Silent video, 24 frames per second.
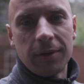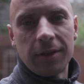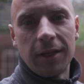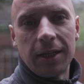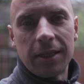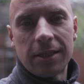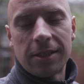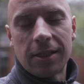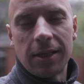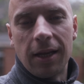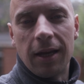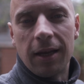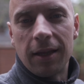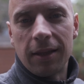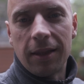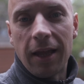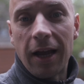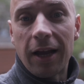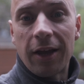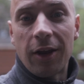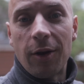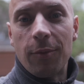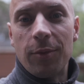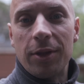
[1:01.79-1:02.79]
That's
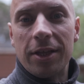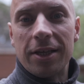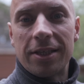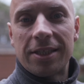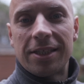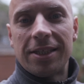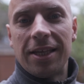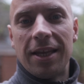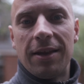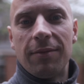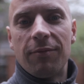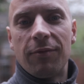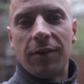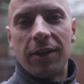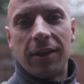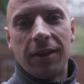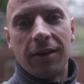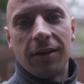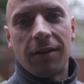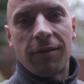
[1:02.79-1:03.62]
not gonna be the same with the